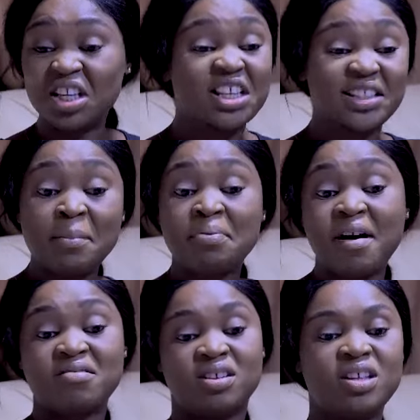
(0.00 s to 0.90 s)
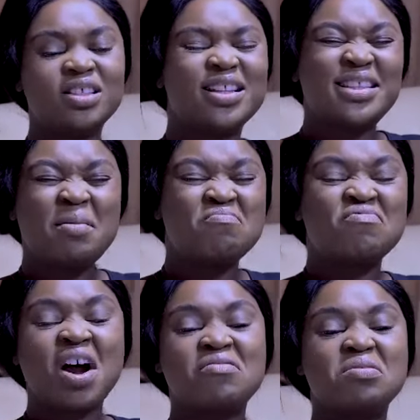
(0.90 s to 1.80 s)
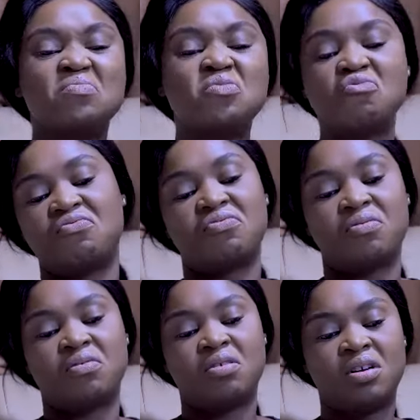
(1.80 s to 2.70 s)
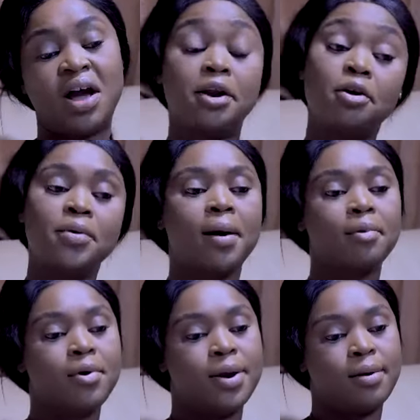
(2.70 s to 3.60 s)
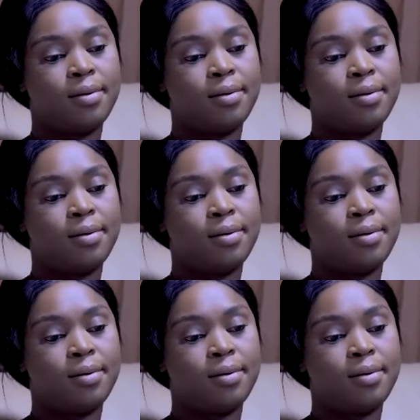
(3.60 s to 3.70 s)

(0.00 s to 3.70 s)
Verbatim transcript: this thing you're saying is temporary. It's a temporary move. I know where I'm